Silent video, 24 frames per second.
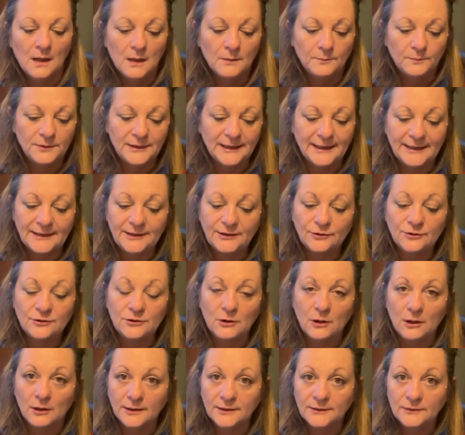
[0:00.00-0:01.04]
Planning your
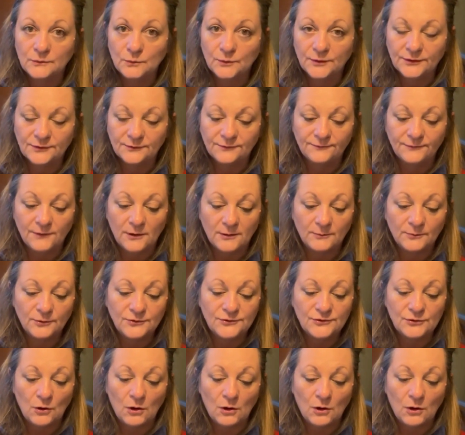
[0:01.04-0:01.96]
garden with the Farmer's